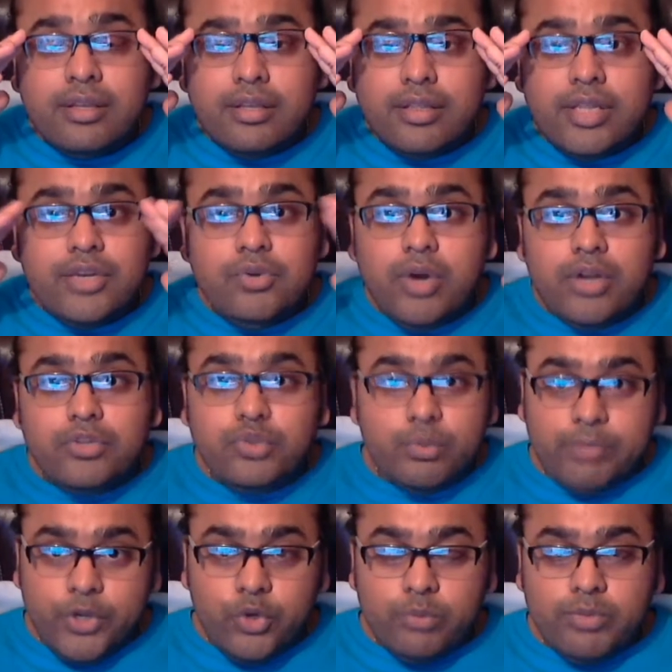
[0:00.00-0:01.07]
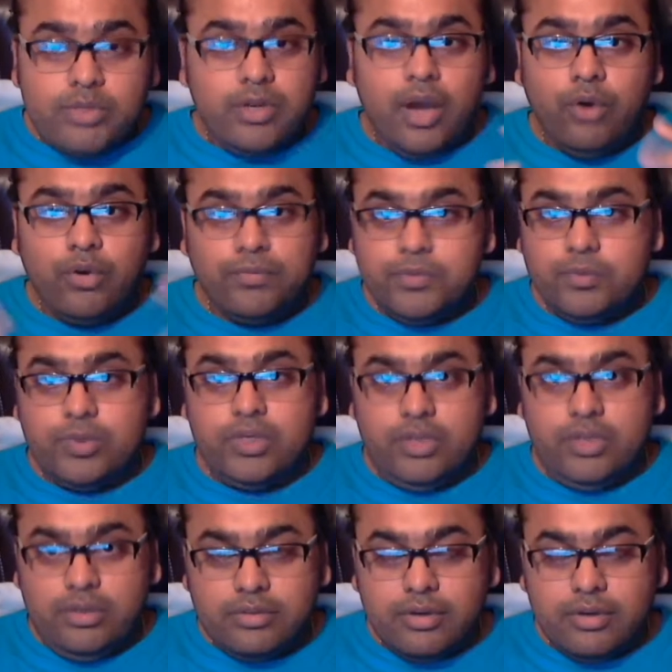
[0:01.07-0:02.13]
then you are a superhuman out of the world.
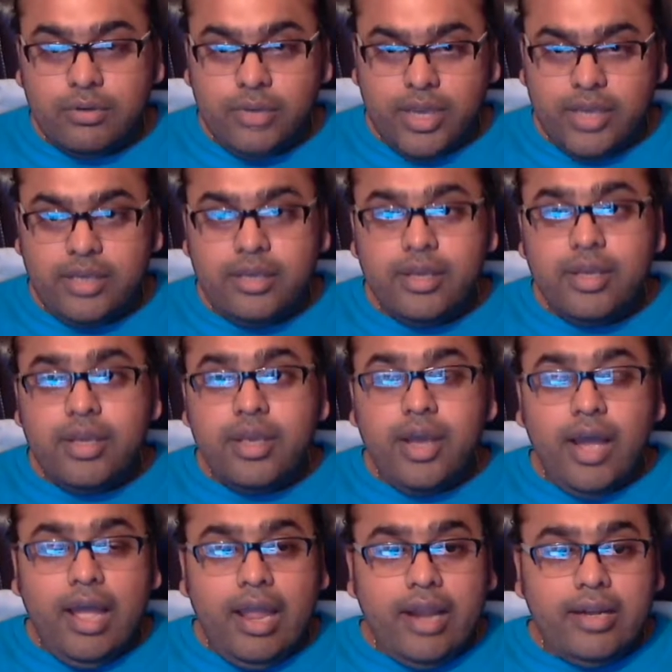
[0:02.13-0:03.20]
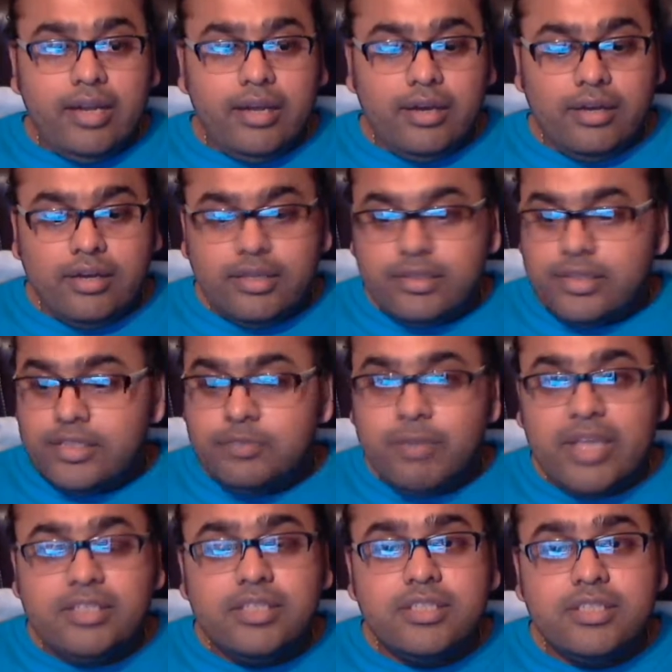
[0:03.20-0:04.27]
Okay, and this
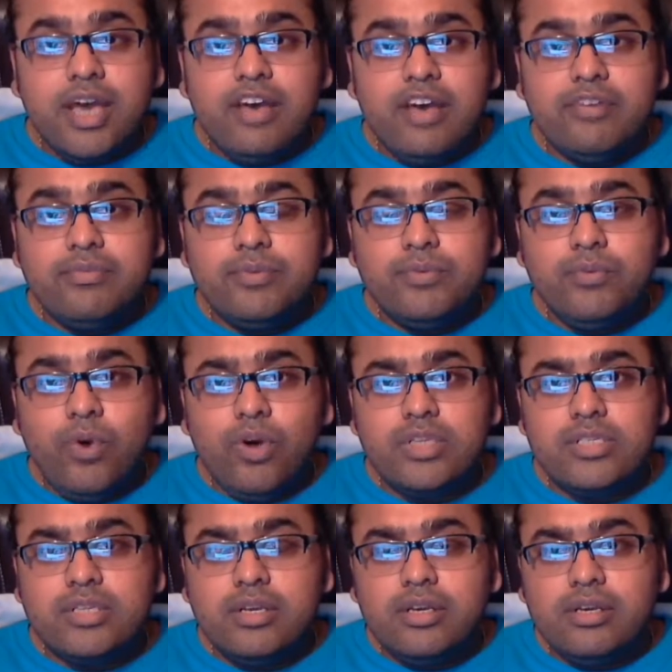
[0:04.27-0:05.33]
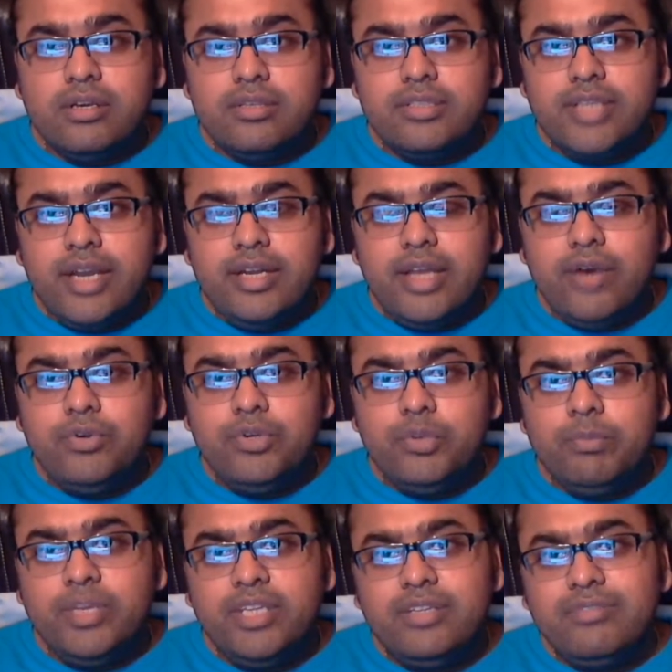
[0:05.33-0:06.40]
message have was sent out
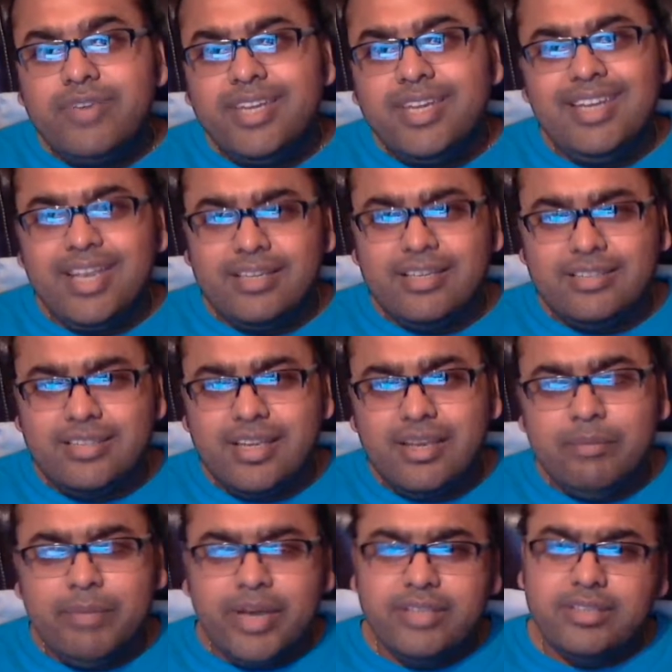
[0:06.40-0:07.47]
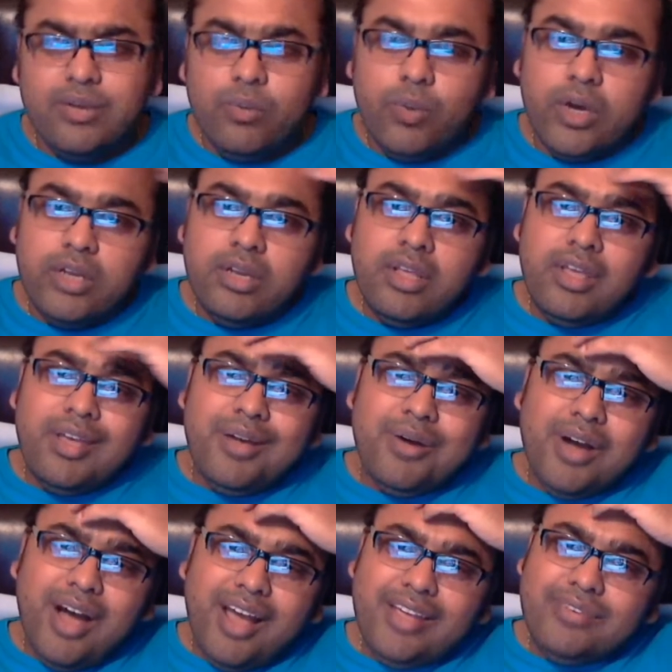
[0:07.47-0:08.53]
to me the very next day by someone.
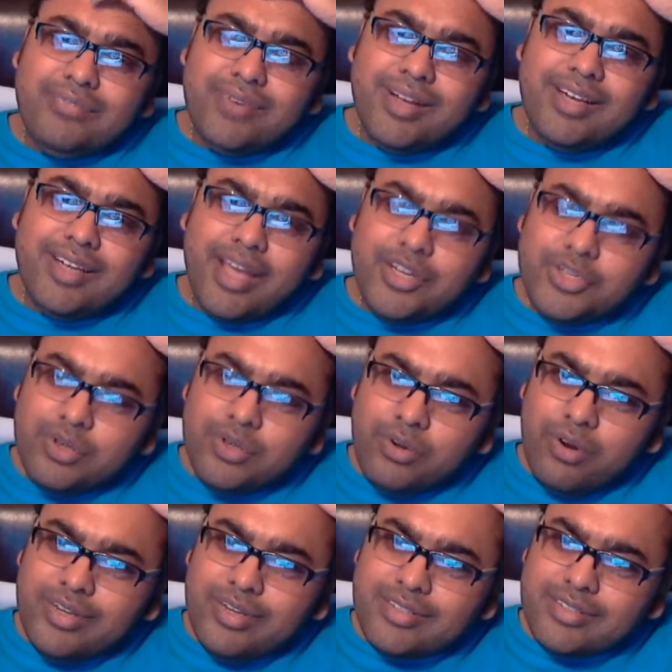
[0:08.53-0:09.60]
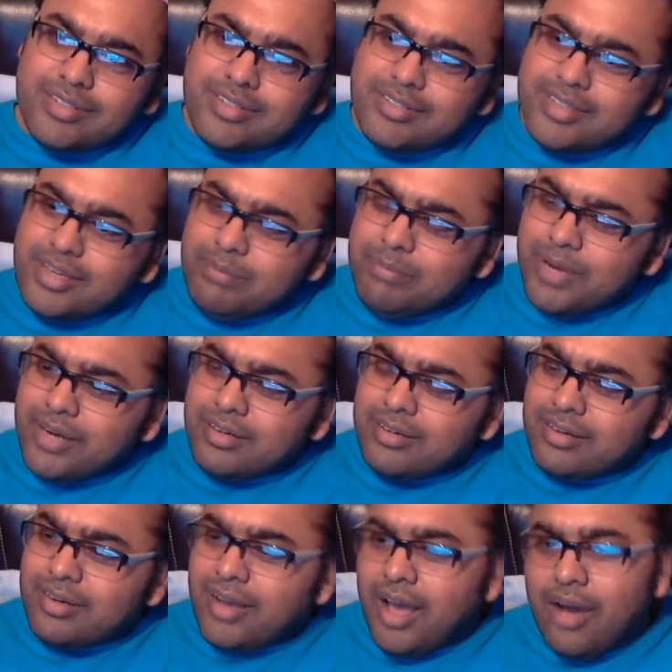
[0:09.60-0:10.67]
I felt I should not discuss it, but
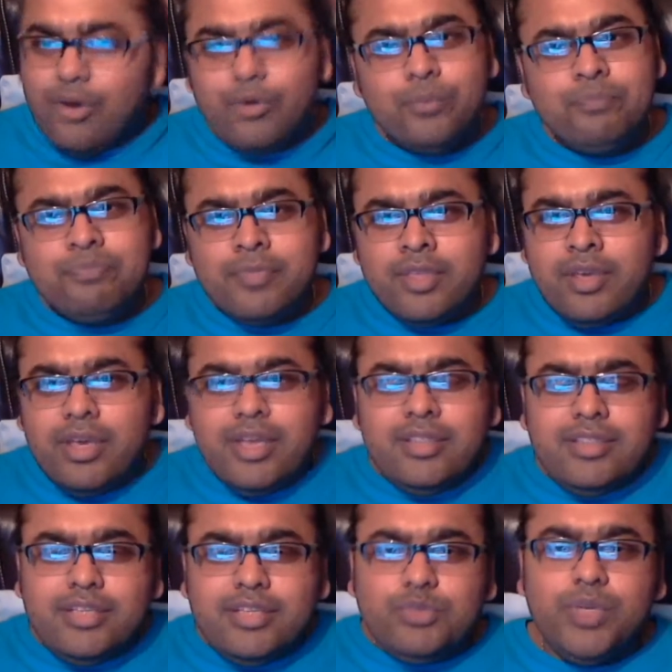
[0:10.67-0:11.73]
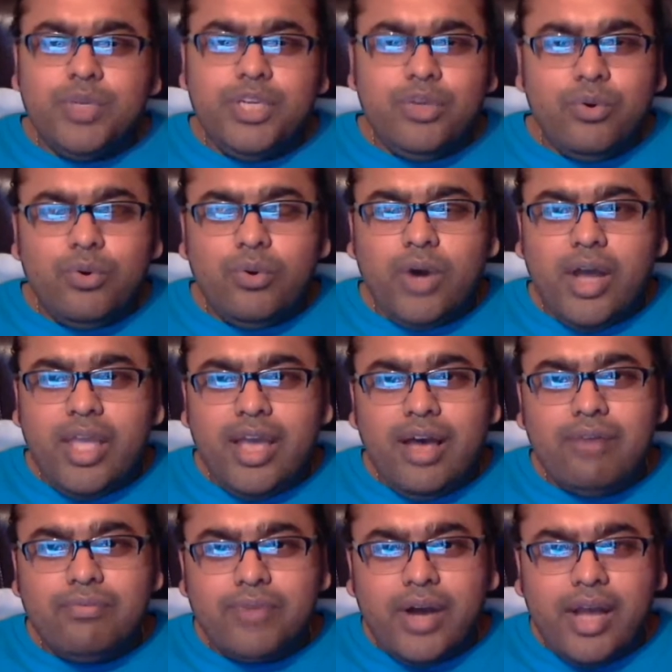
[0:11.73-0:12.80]
now in this video I
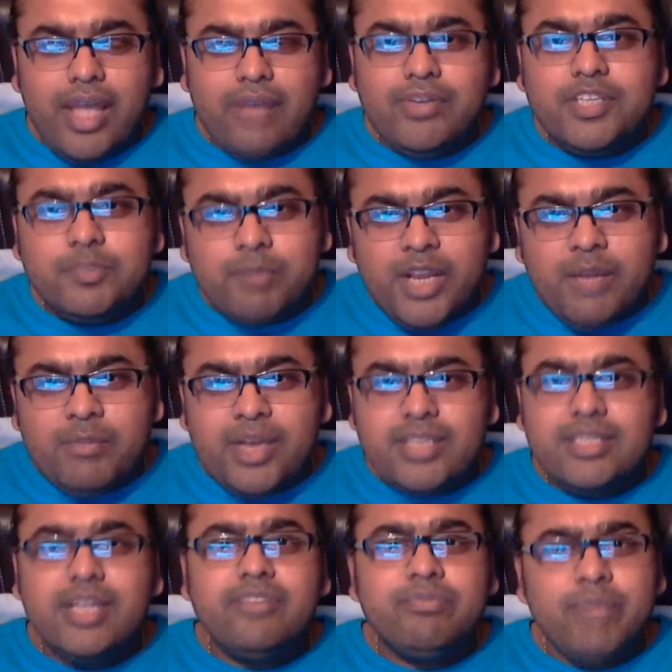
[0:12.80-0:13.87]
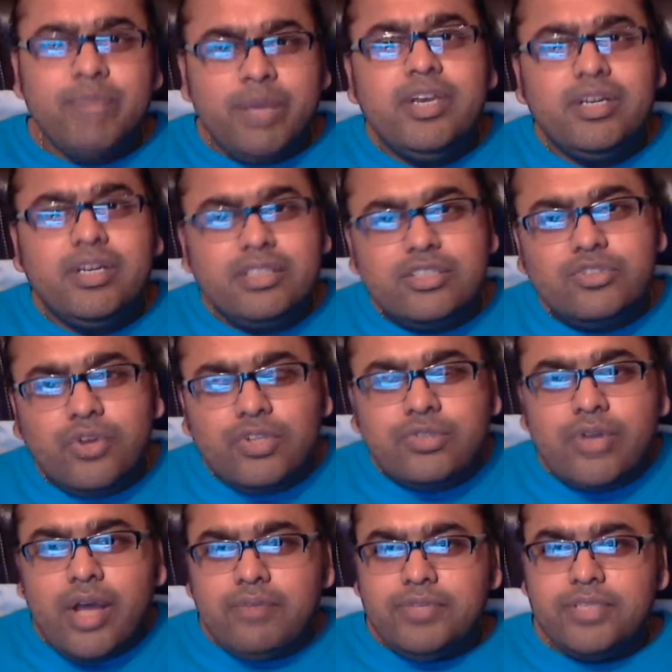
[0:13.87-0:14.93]
have explained myself. Maybe others
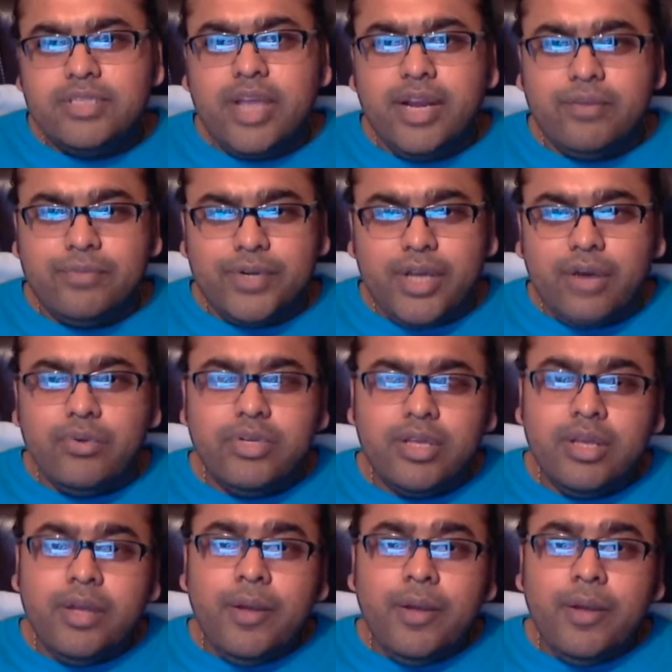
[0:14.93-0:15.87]
also have this kind of a doubt.